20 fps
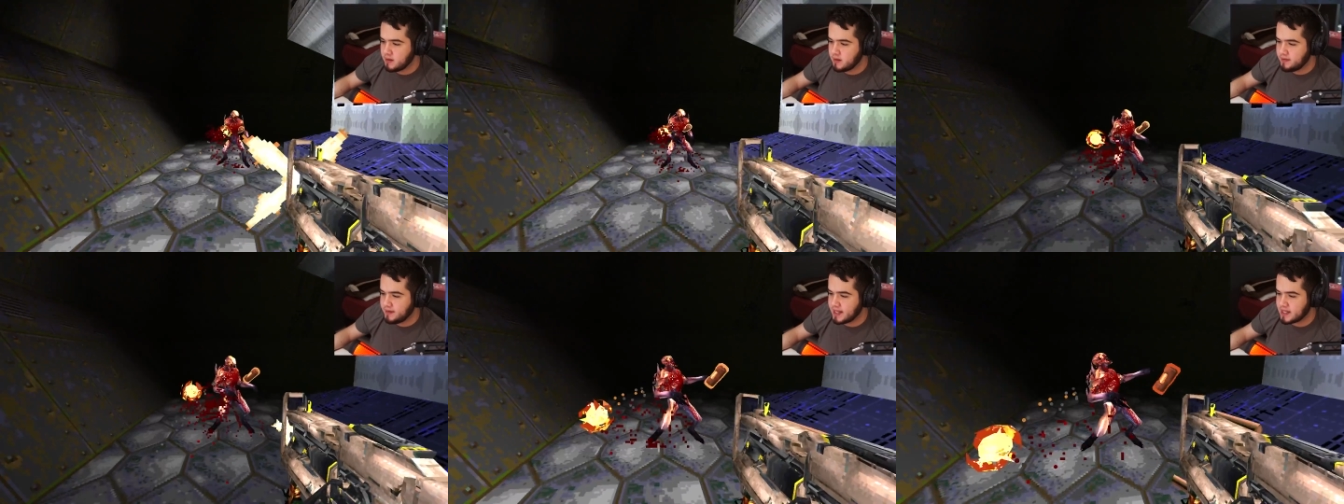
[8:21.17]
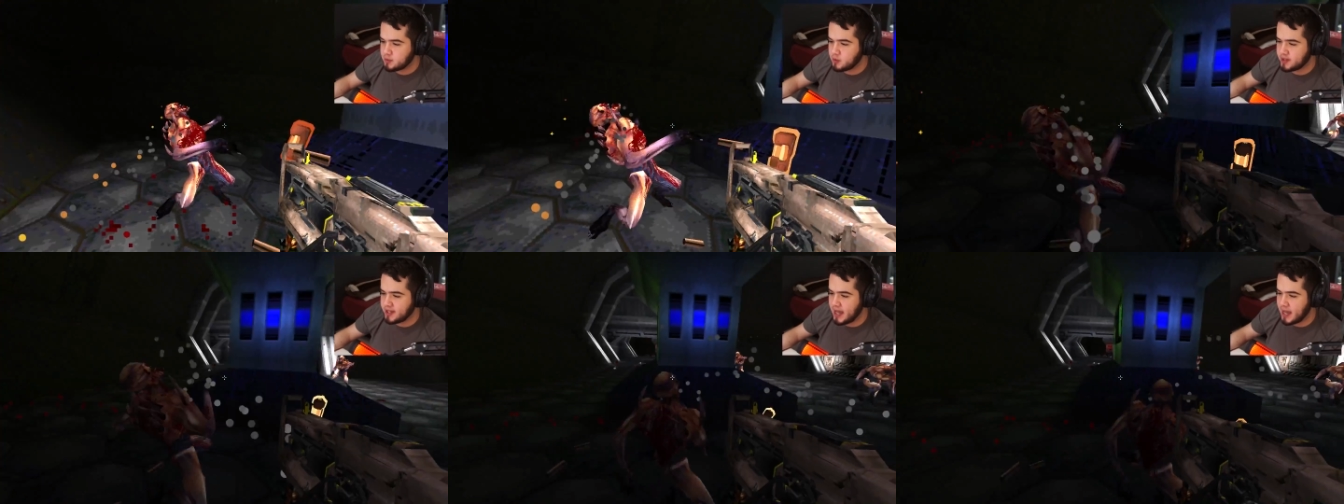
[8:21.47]

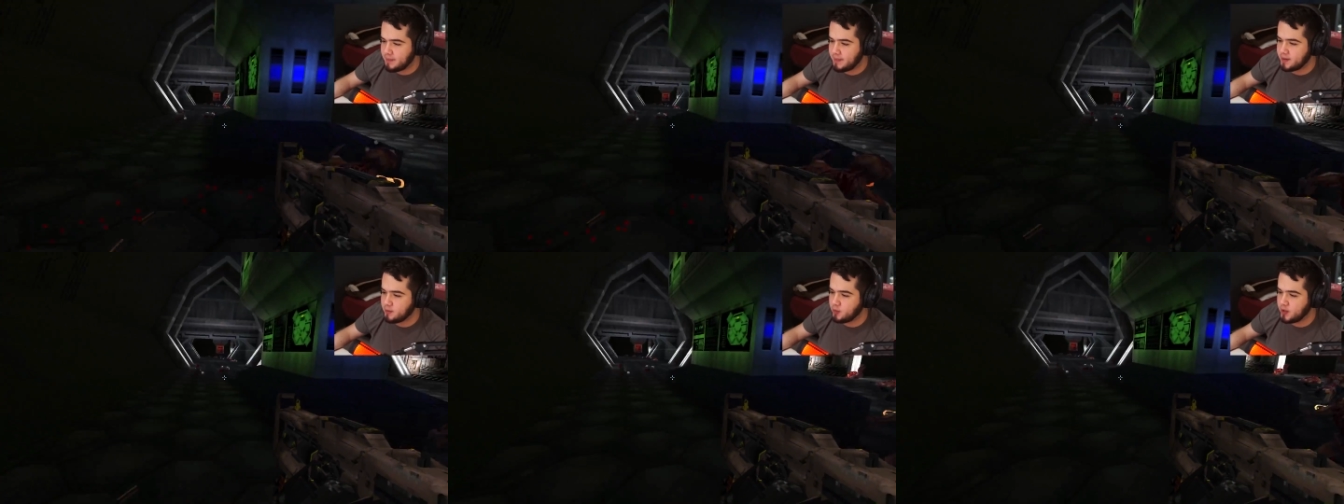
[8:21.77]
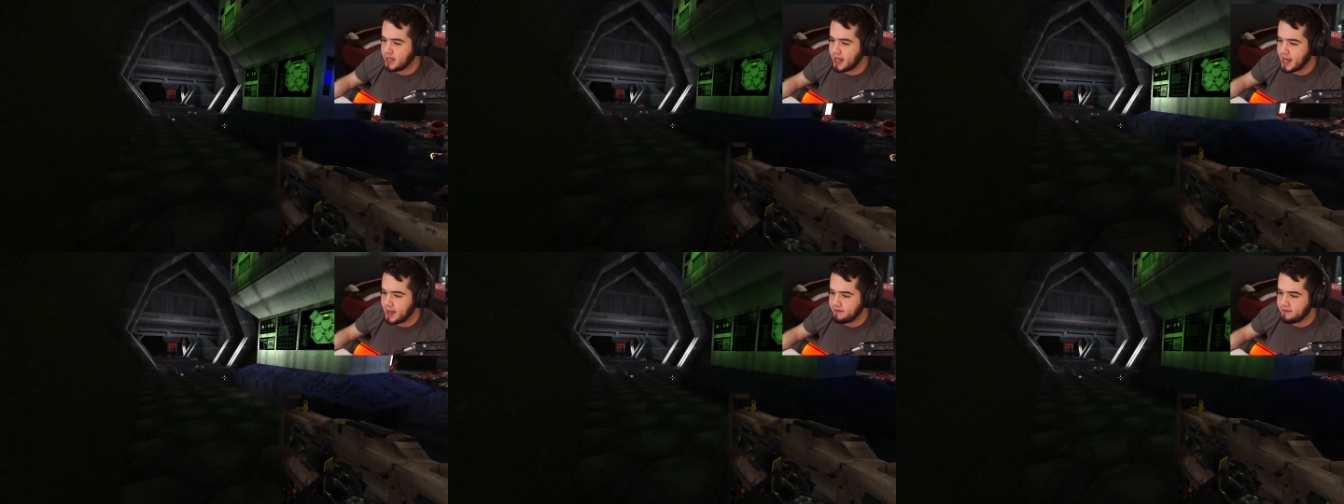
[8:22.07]
that's what happened
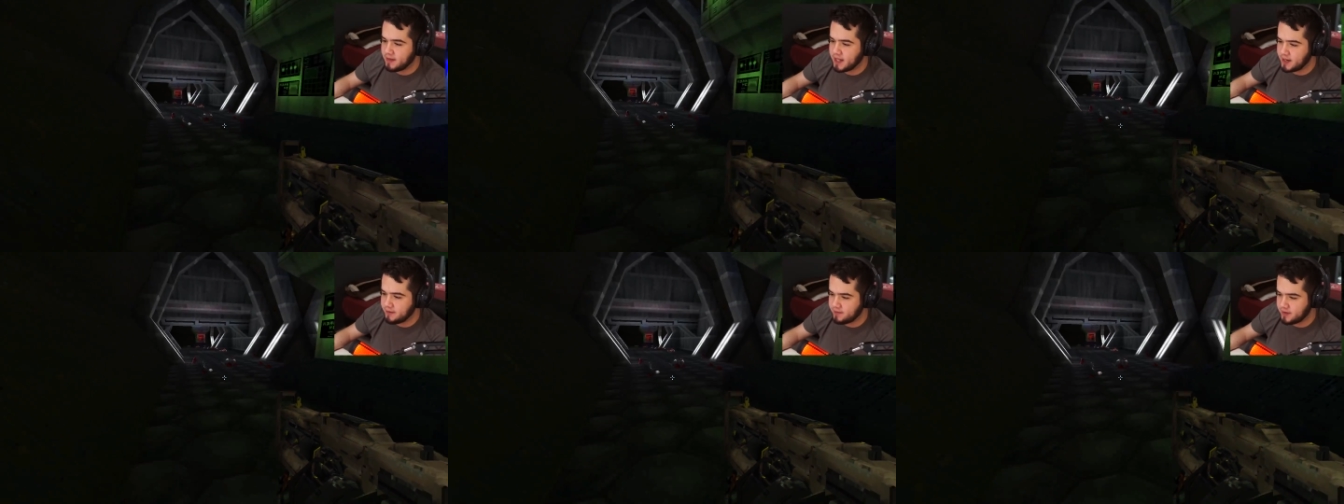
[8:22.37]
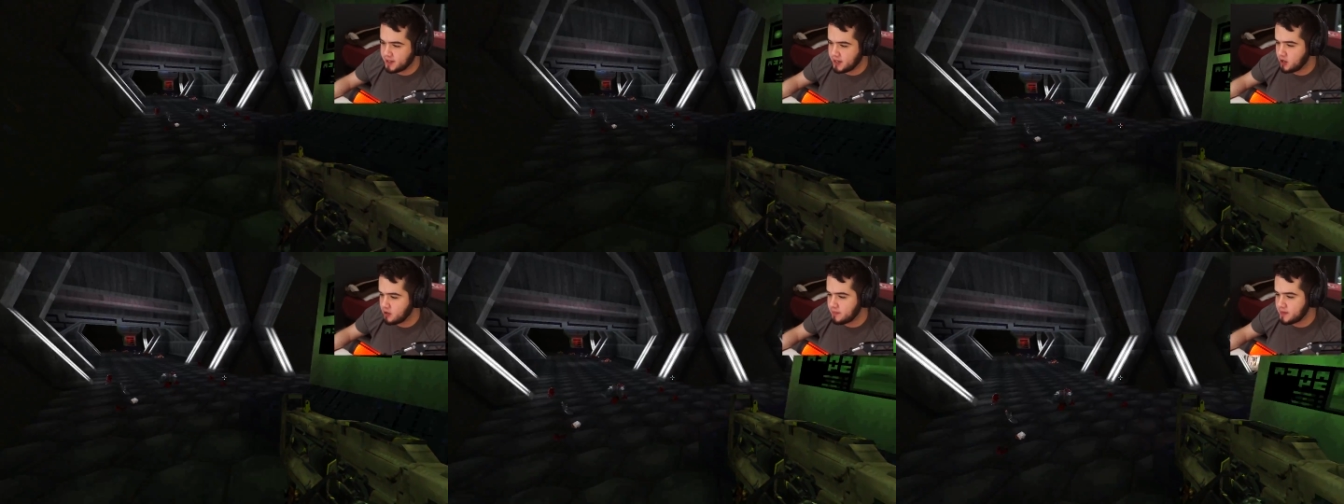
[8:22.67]
with Half-Life
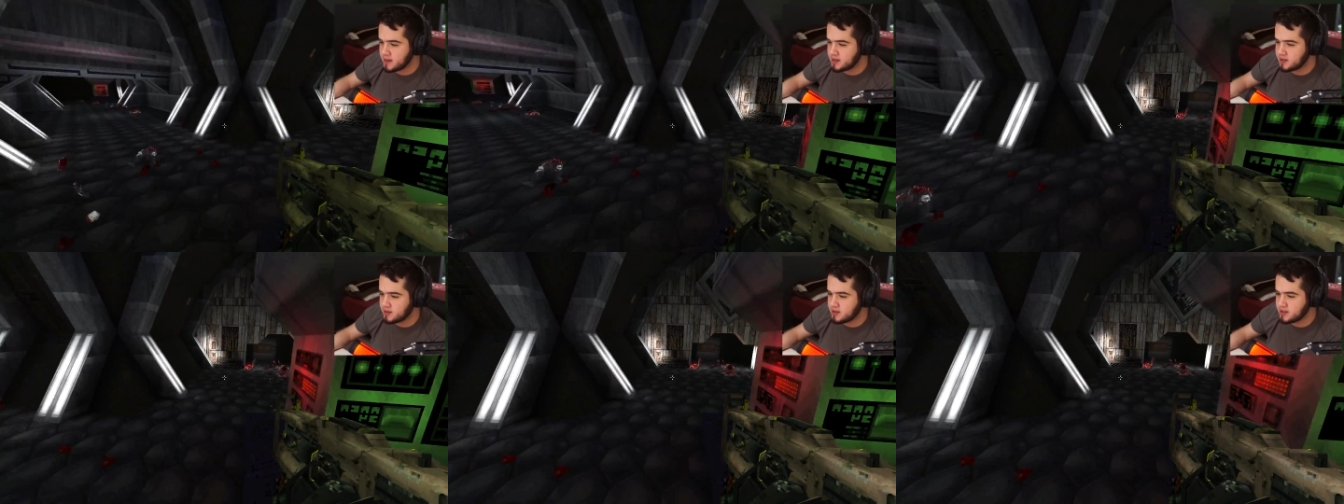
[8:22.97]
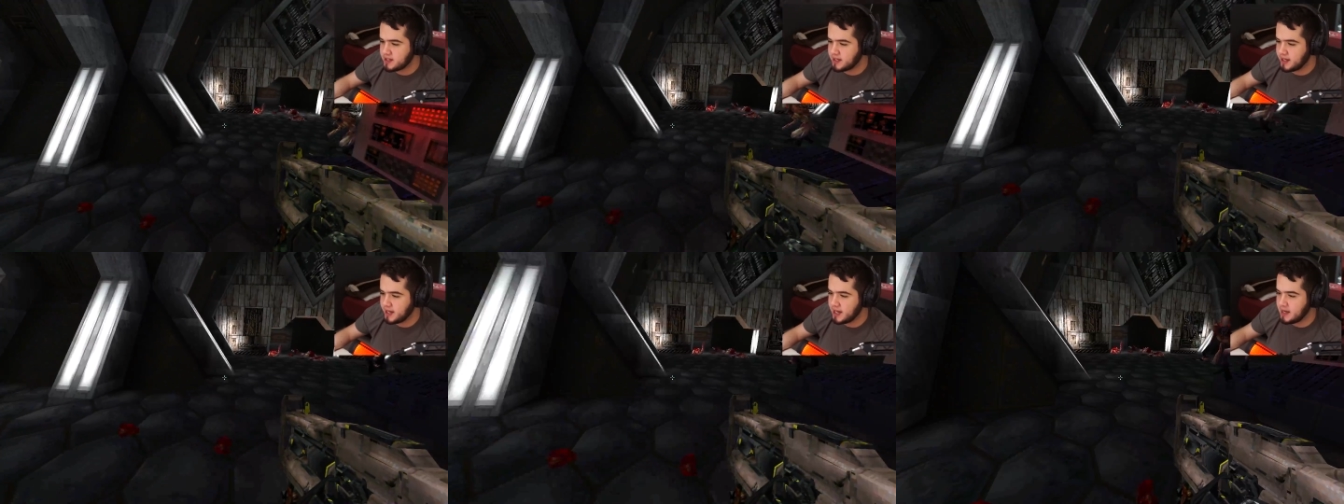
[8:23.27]
they open
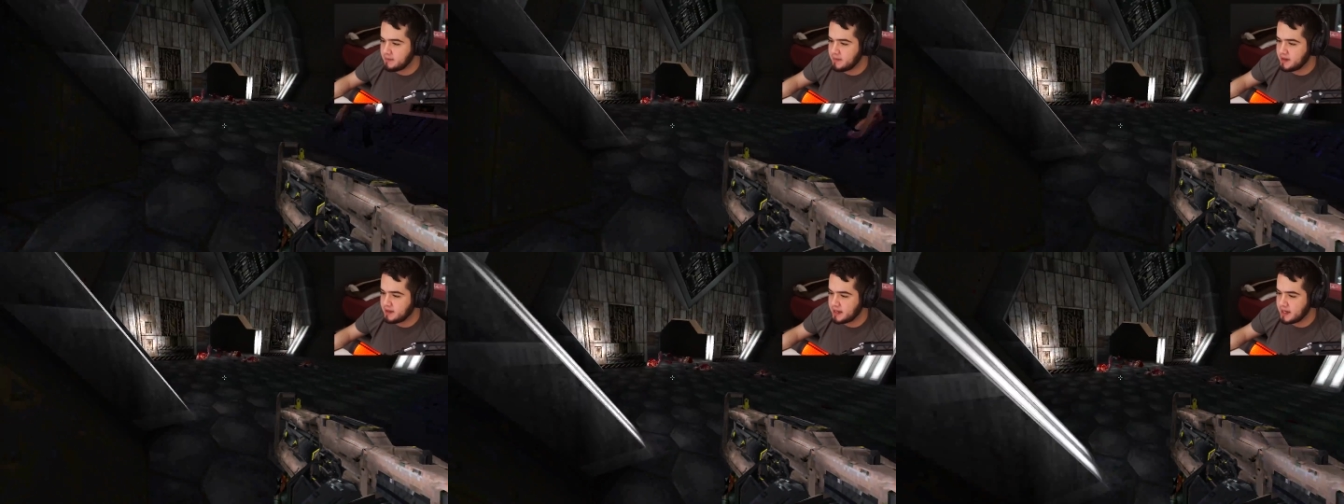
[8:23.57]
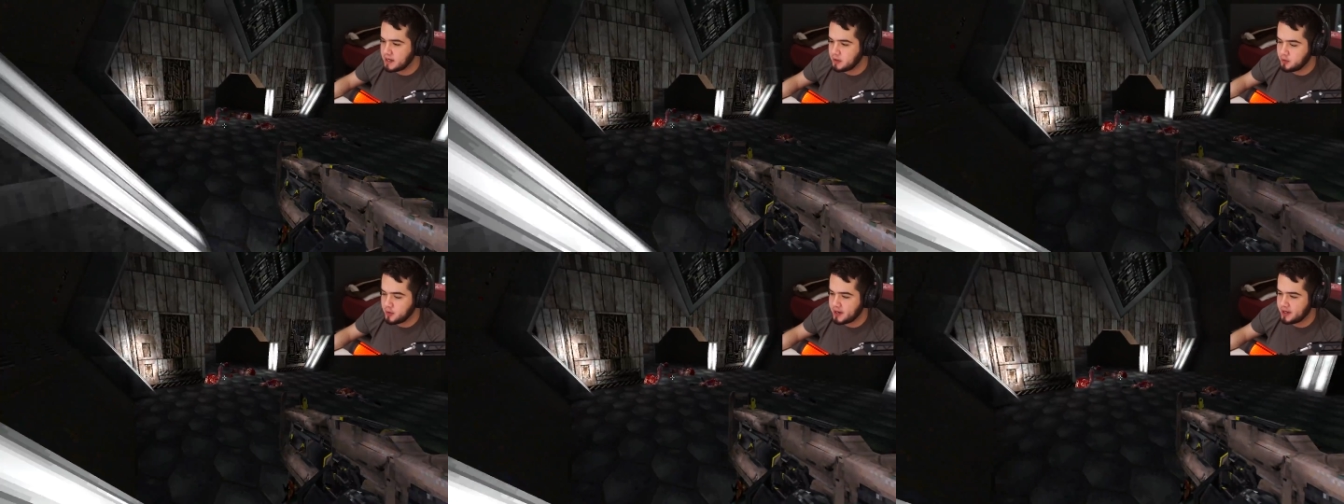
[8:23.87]
sourced the game and
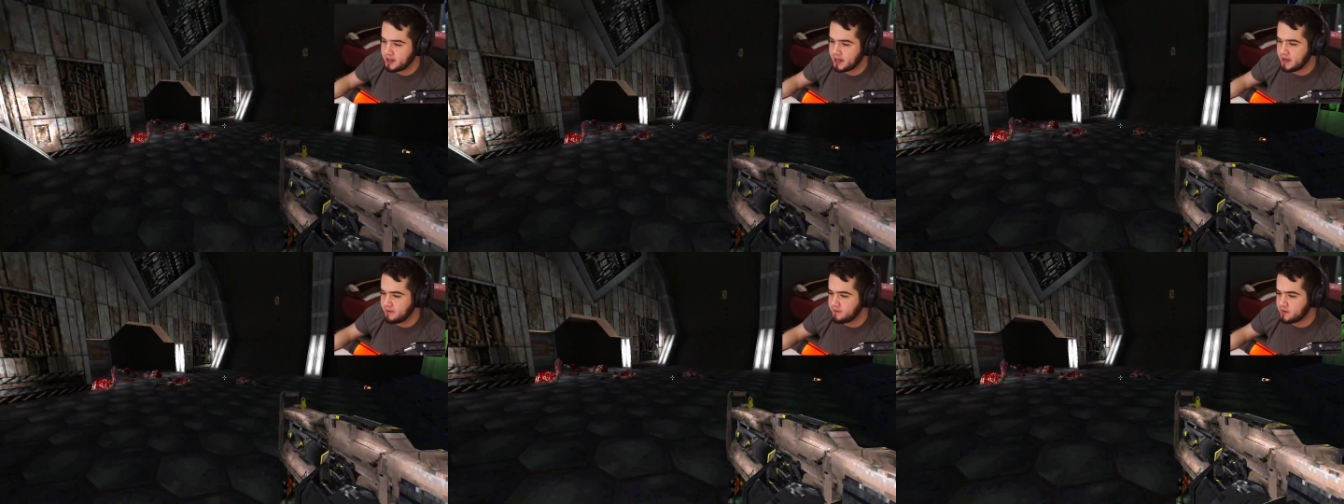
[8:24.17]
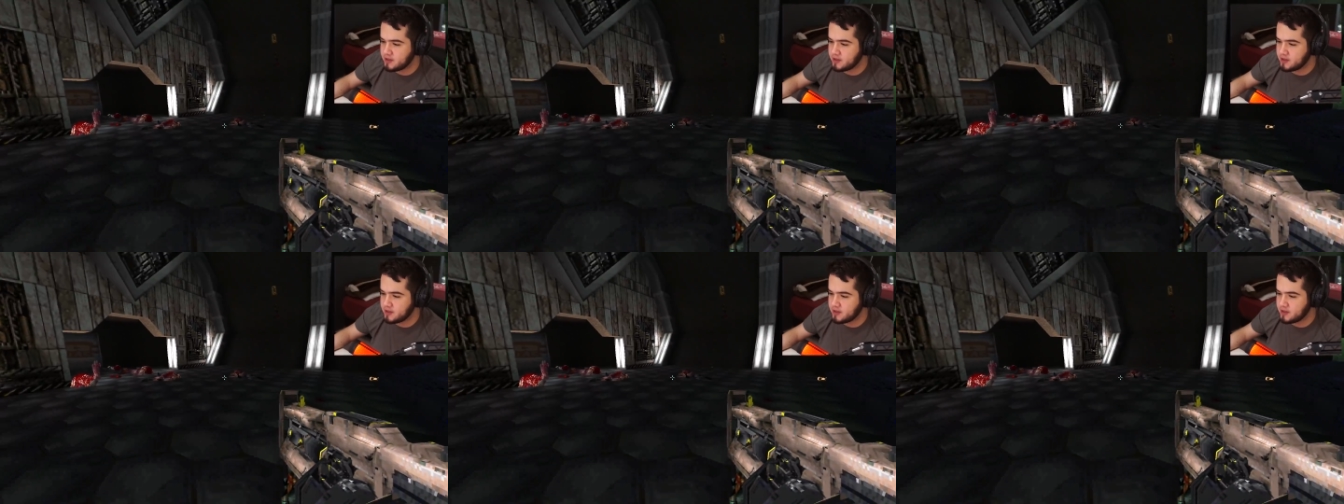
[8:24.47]
they created Left